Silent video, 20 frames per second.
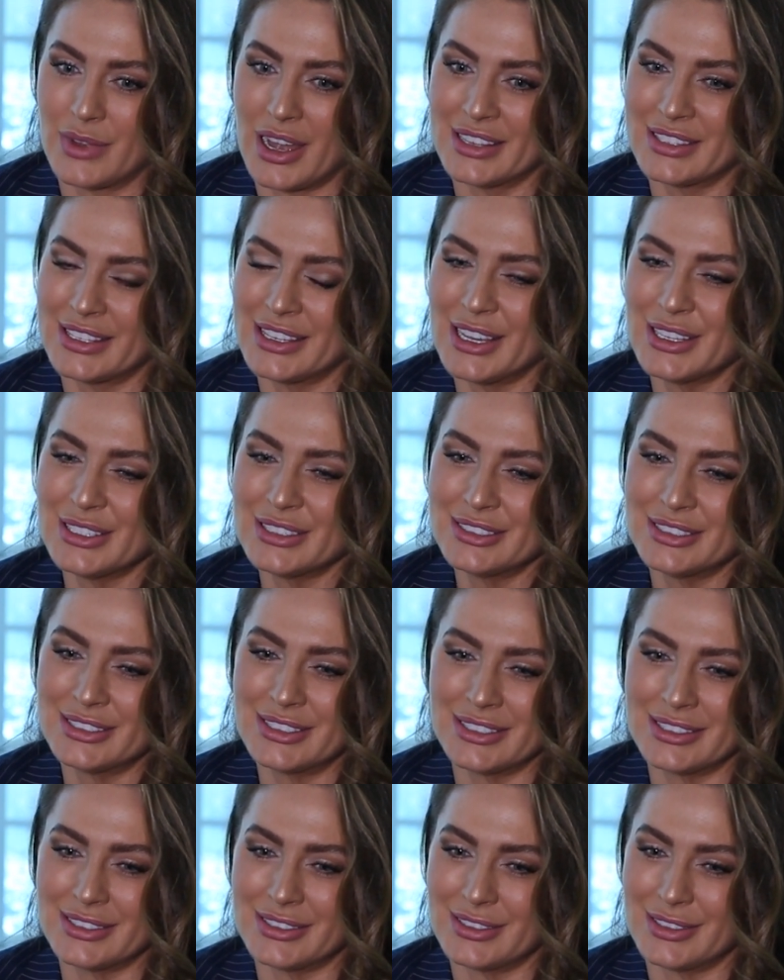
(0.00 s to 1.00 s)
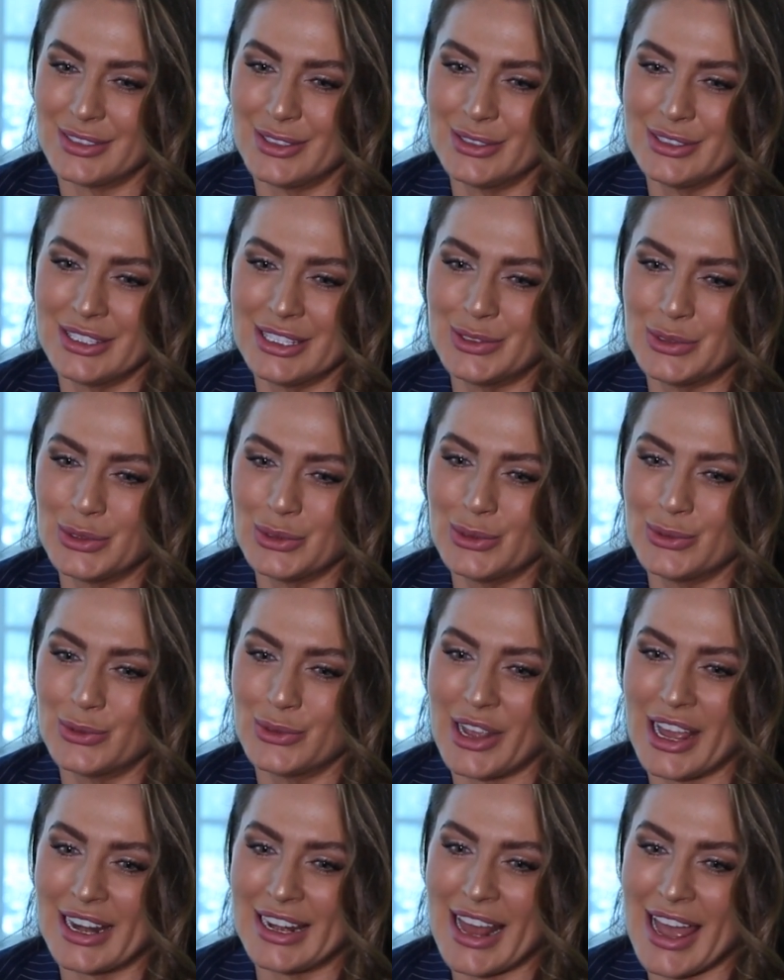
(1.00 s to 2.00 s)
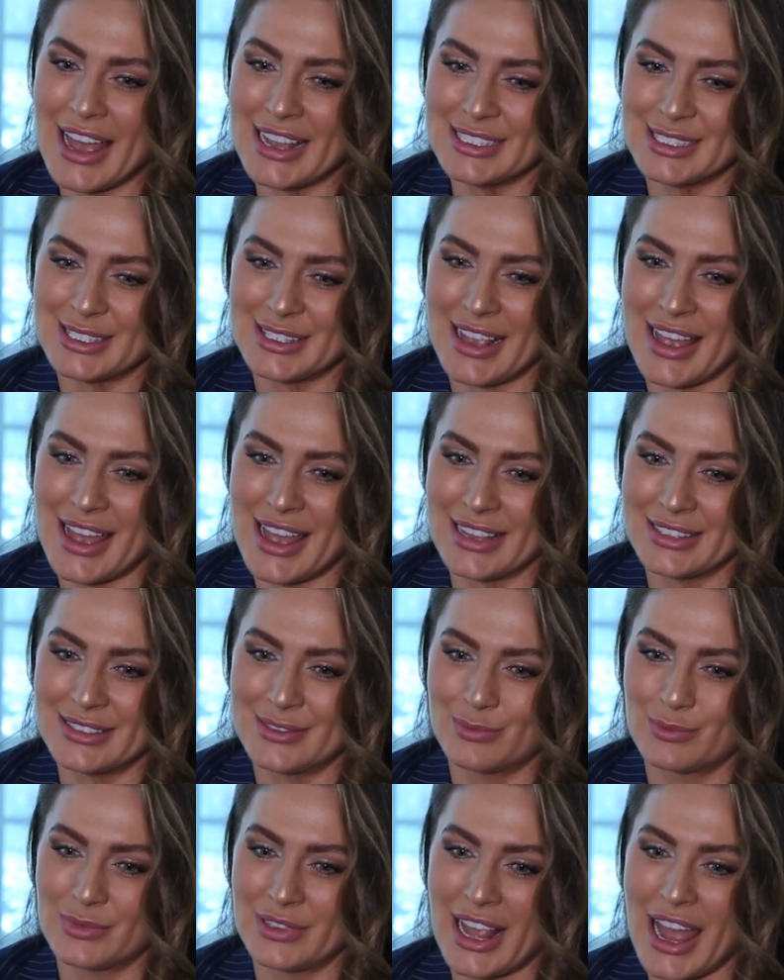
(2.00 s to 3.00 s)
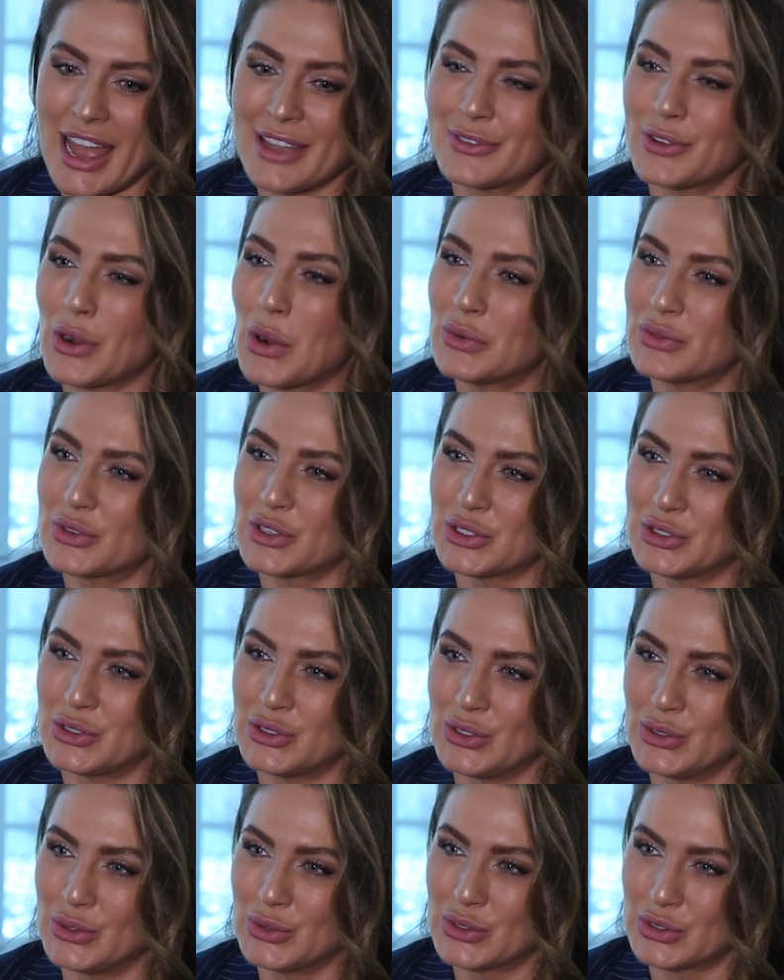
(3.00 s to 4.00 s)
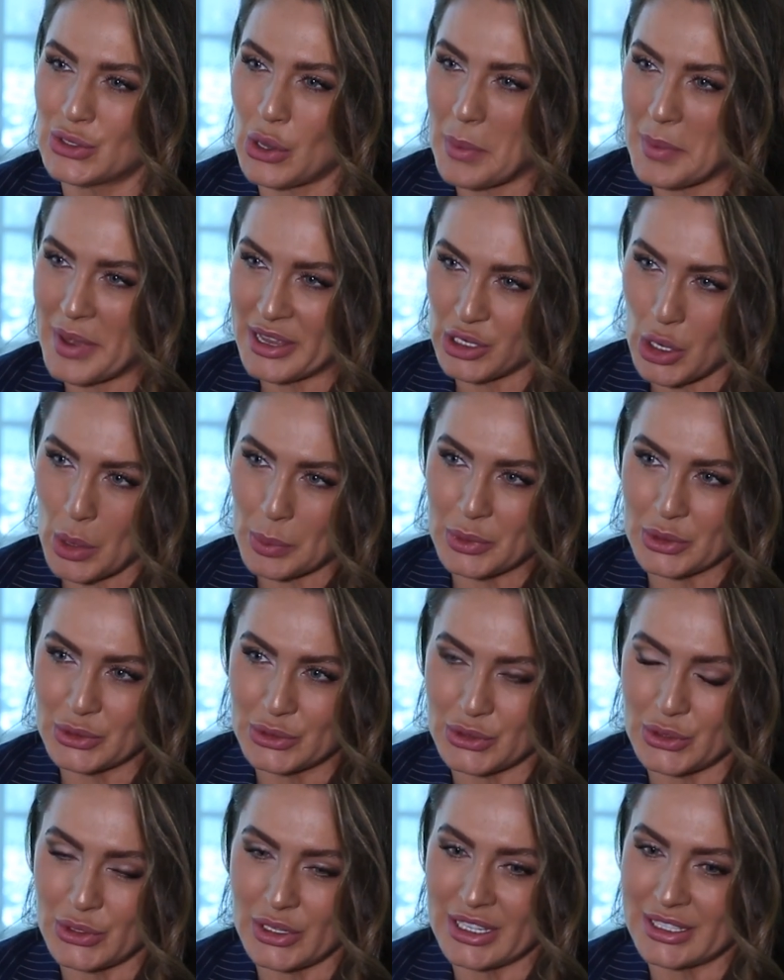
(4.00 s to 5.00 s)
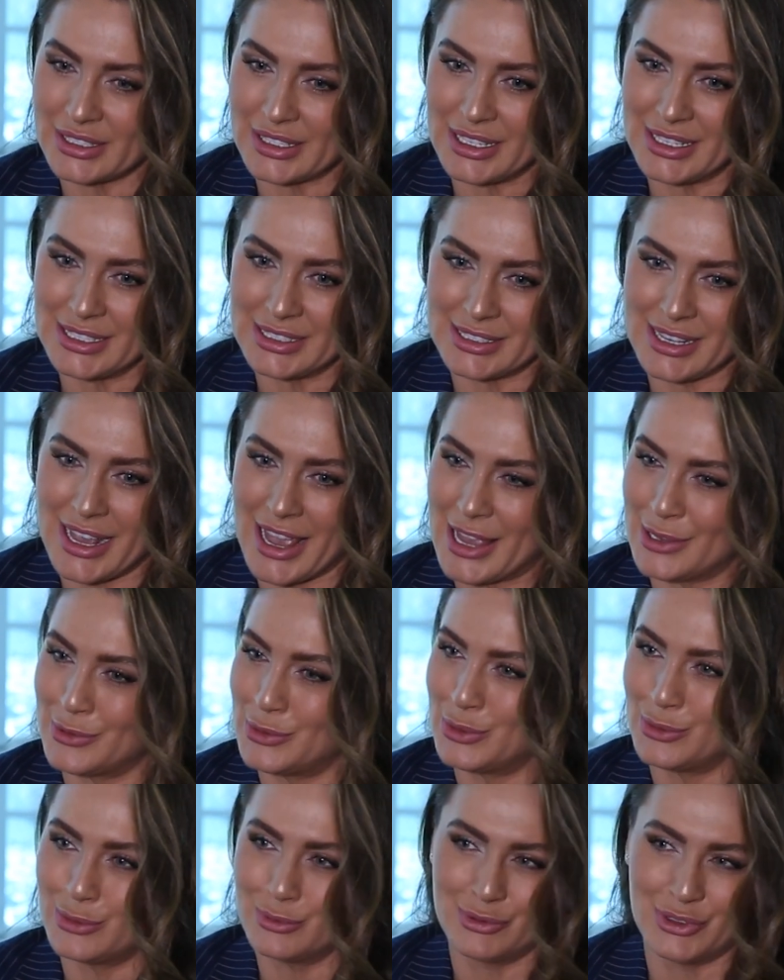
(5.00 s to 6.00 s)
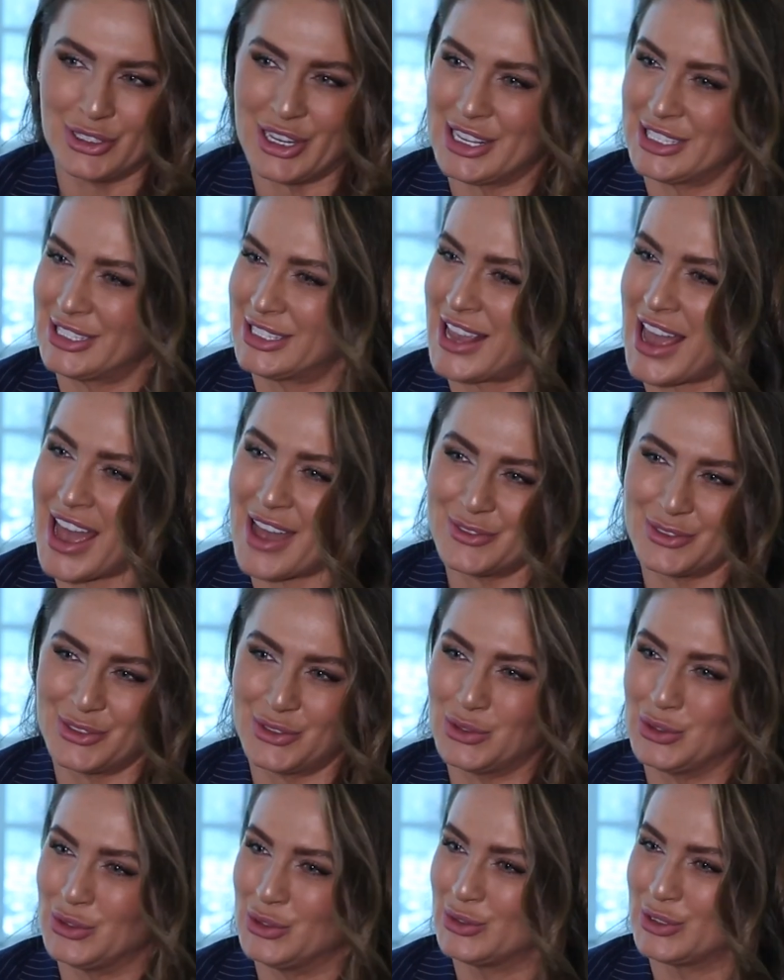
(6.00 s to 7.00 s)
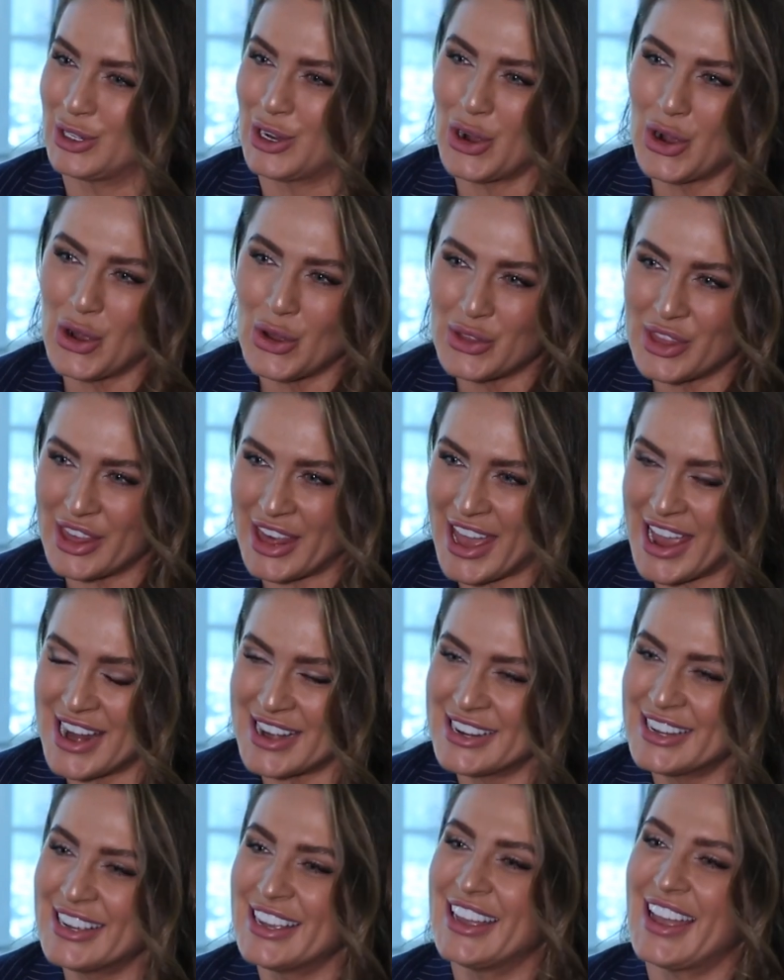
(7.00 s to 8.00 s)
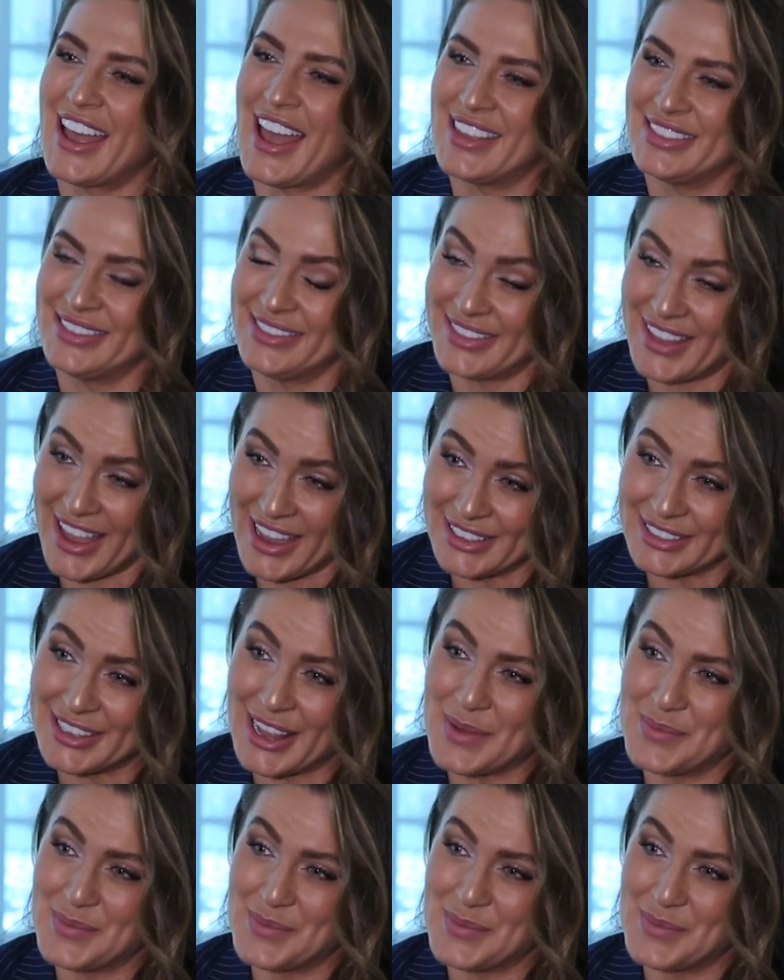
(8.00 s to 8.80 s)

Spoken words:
At the end, you need to realize that life offers you so many opportunities and you just have to go there and take